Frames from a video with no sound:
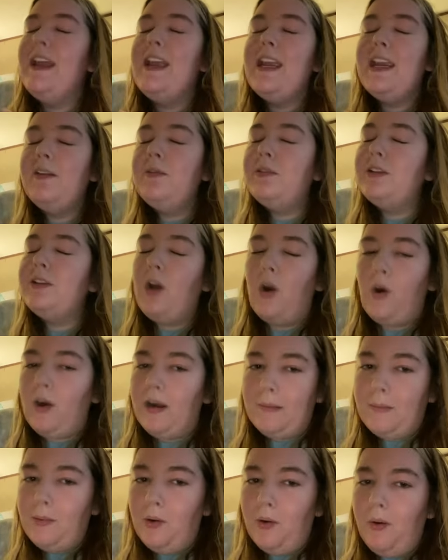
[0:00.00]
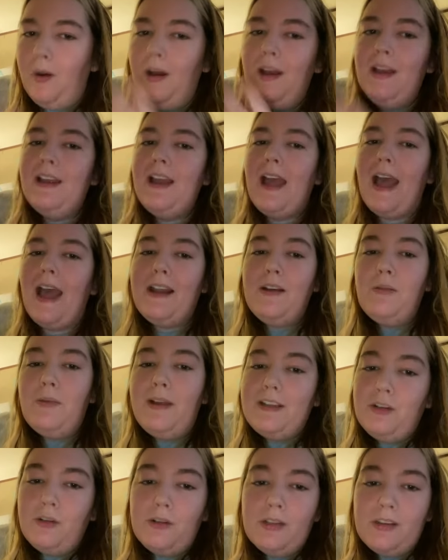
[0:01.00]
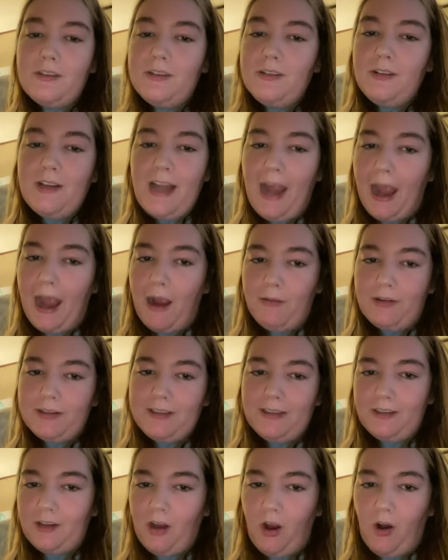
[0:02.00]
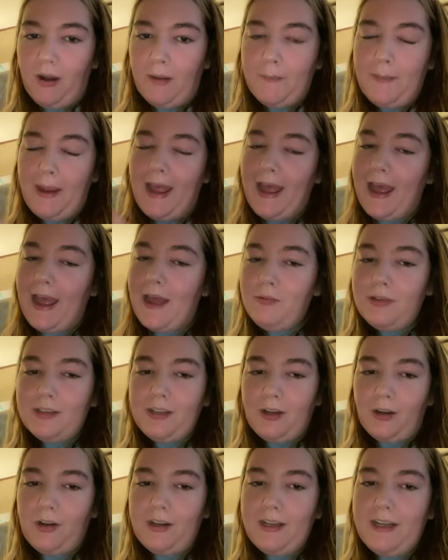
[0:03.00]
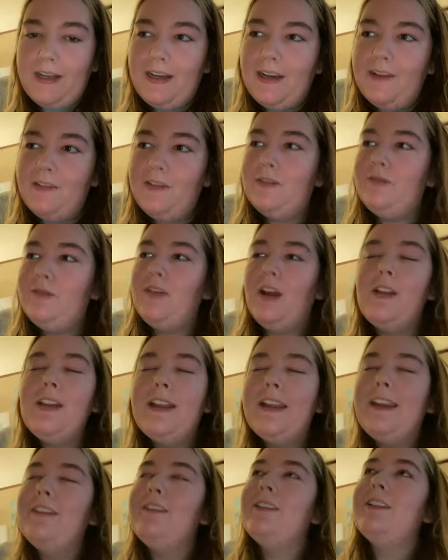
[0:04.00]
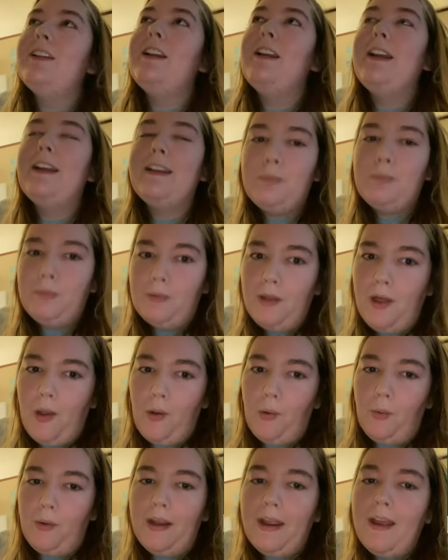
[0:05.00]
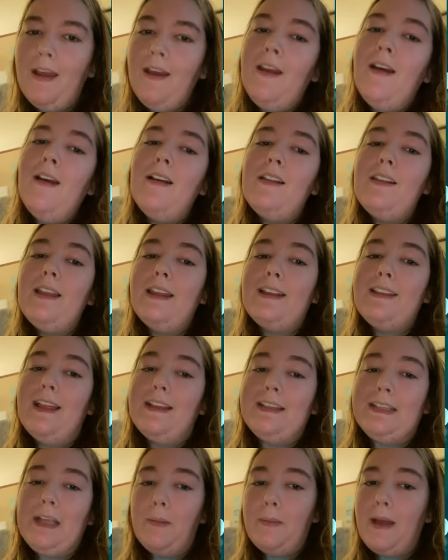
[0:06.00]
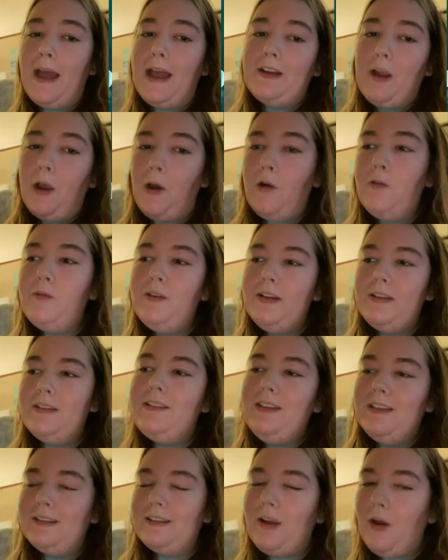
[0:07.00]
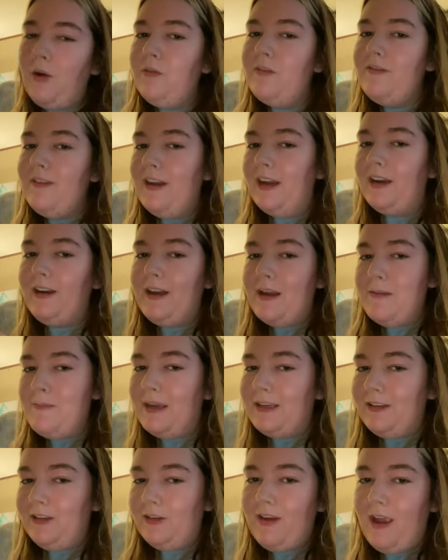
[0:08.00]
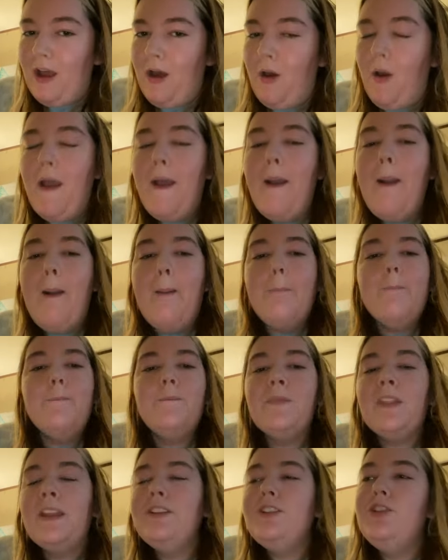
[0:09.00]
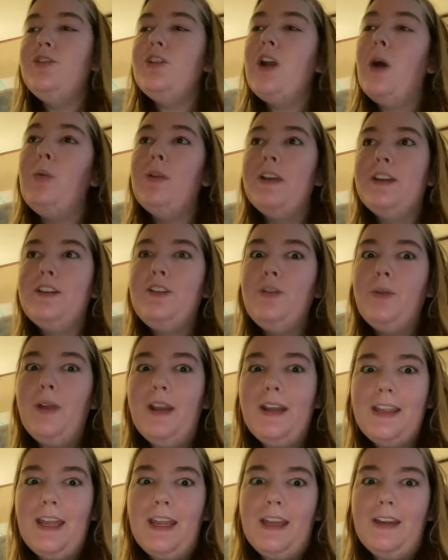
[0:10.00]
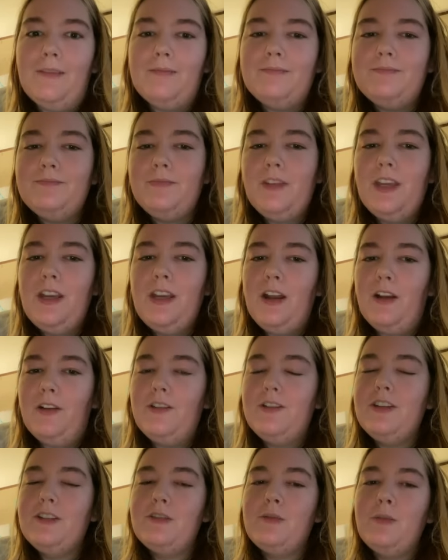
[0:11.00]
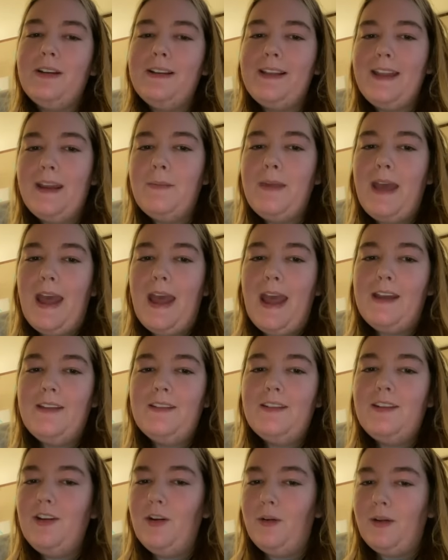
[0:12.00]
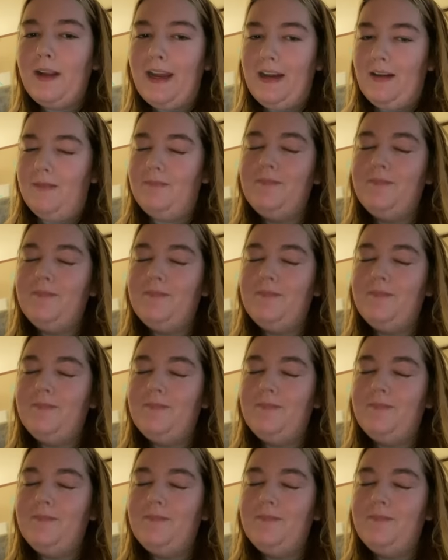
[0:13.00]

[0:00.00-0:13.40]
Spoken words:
It was horrible. Had to wait 2 or 3 hours in the car. My head was hurting. It felt like it was gonna explode. Like, that's how bad this COVID variant makes you feel. You don't want to do anything, you just want to lay in bed. You don't care.